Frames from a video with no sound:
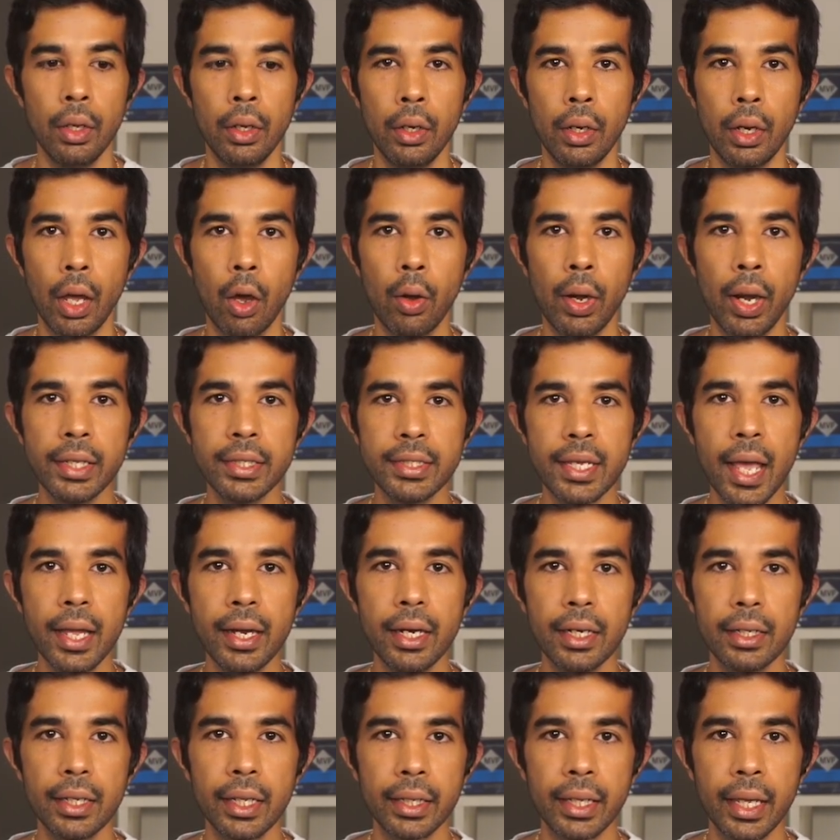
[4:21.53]
Now let's
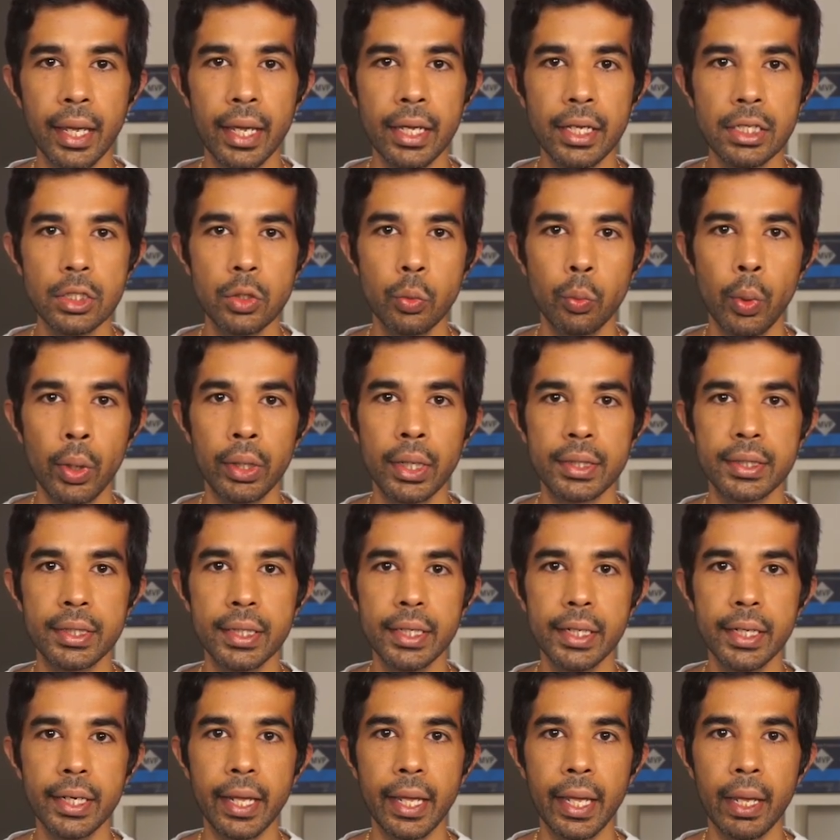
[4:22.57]
handle the case where the
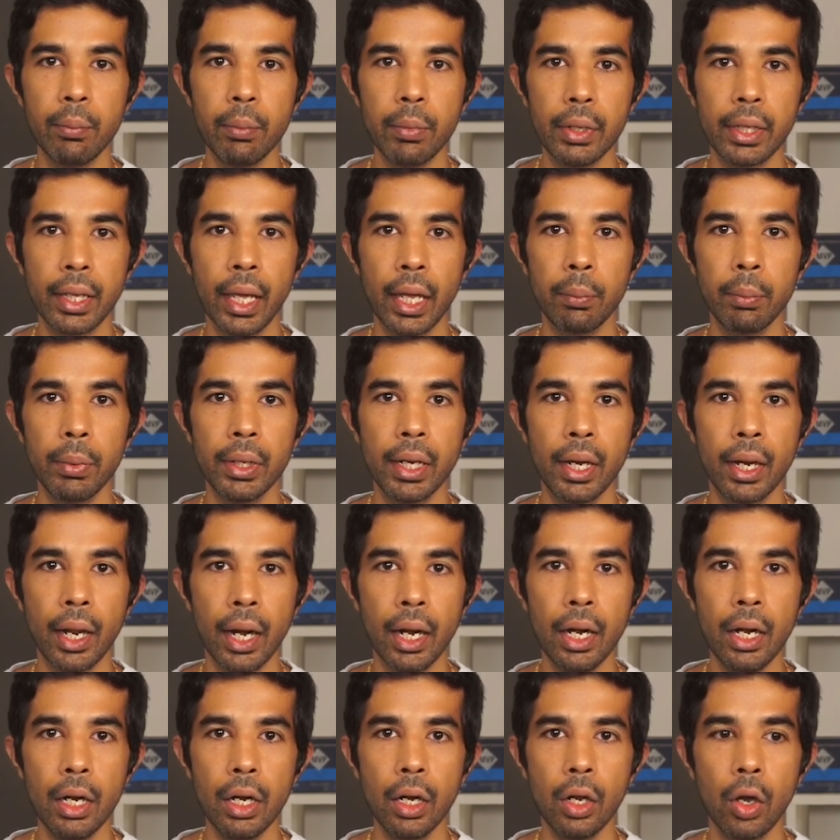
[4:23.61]
city name can be
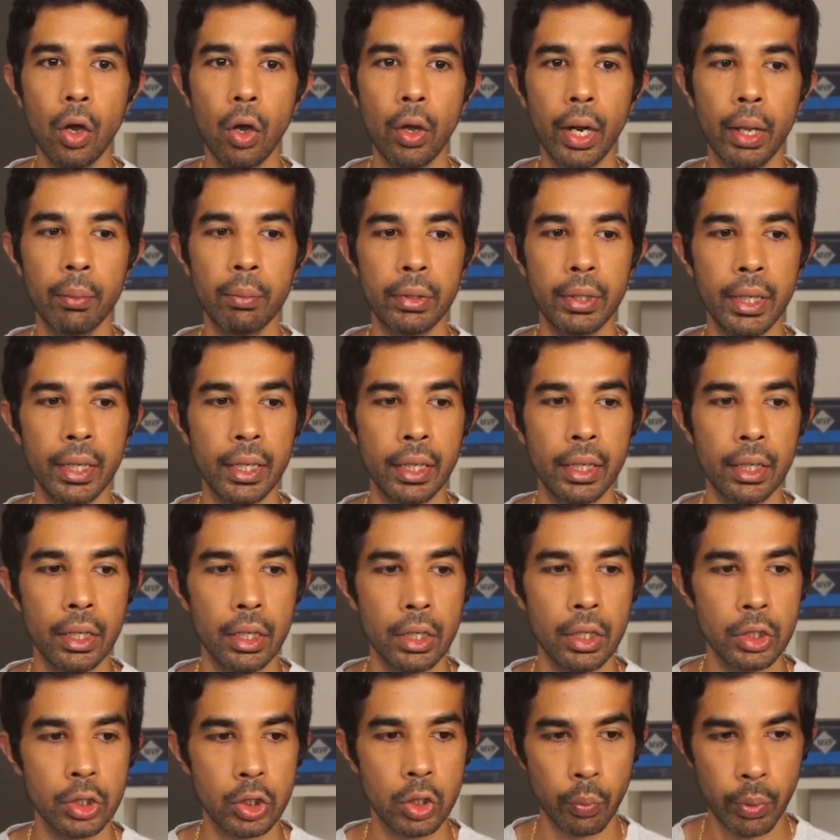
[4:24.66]
null or empty.
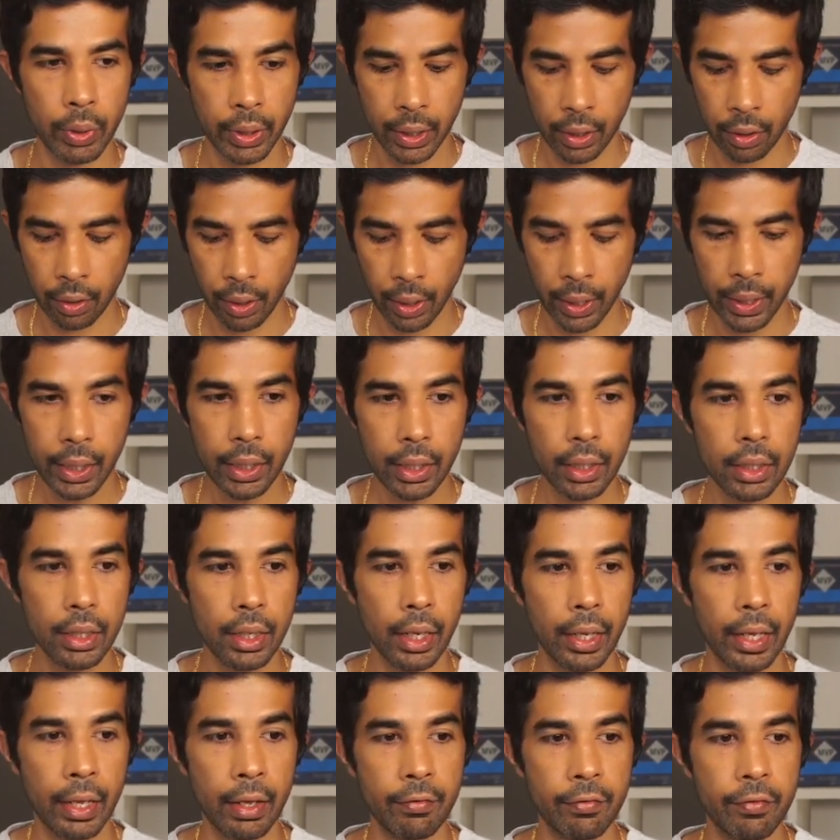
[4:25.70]
So we can write
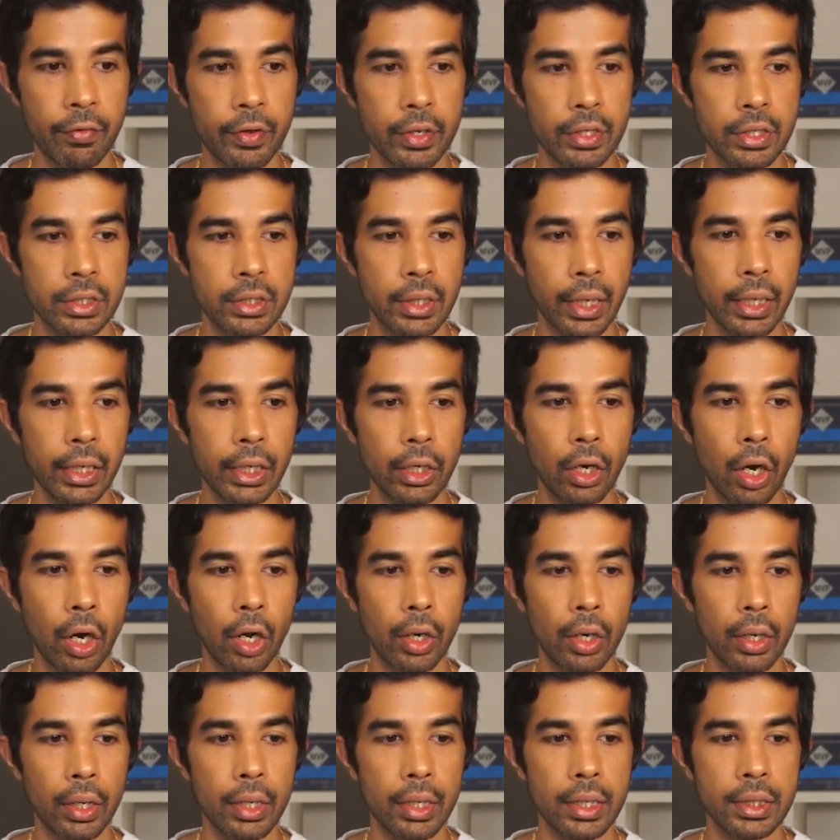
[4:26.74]
if string
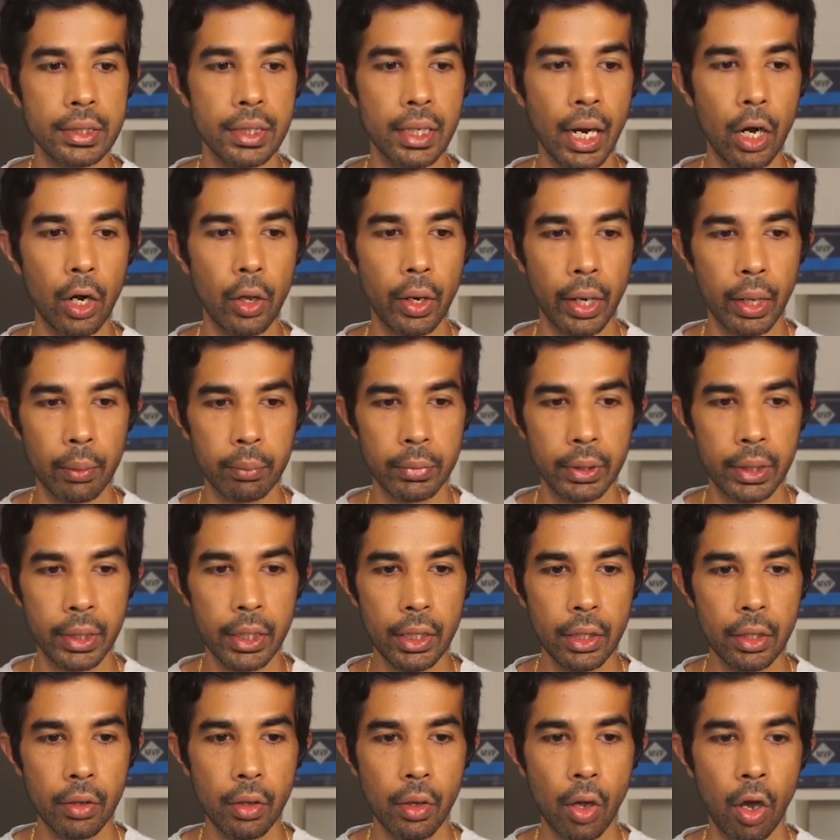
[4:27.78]
dot is null or
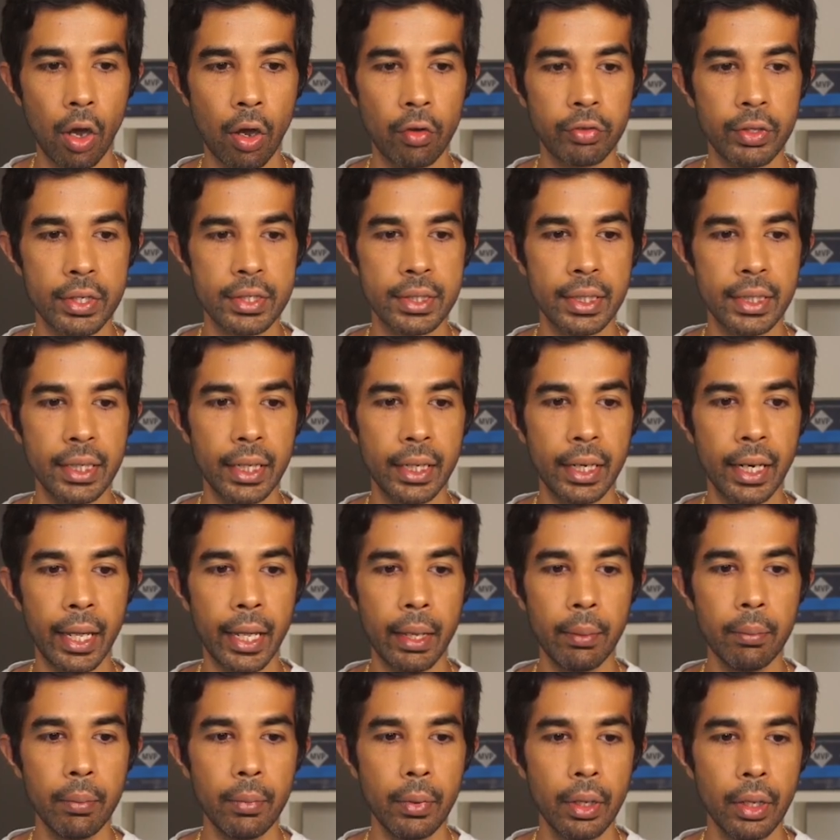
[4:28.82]
empty of the city
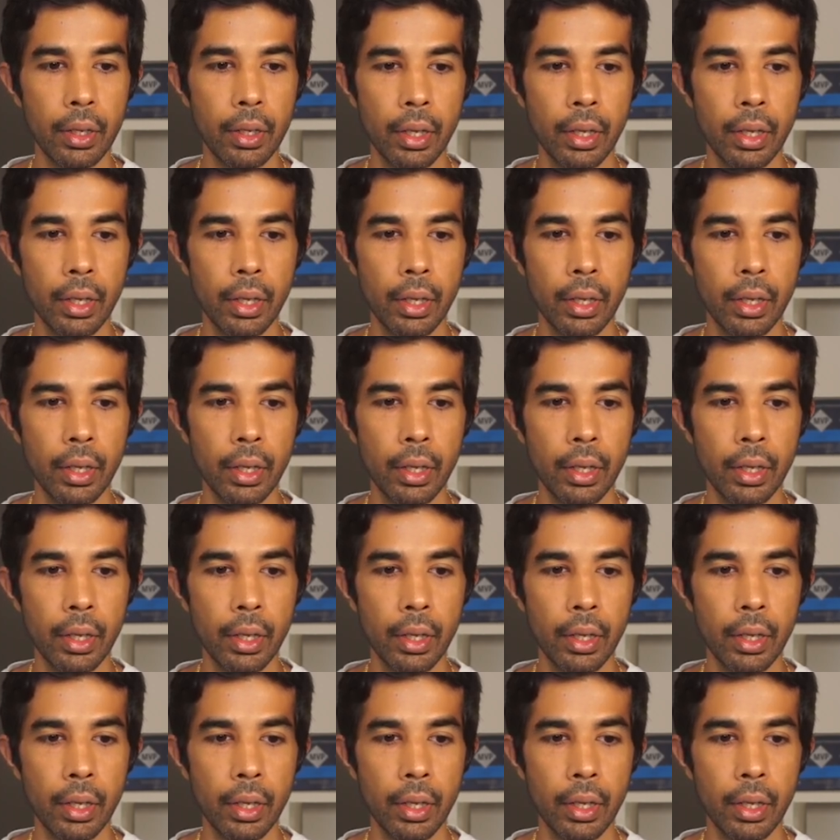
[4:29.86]
name.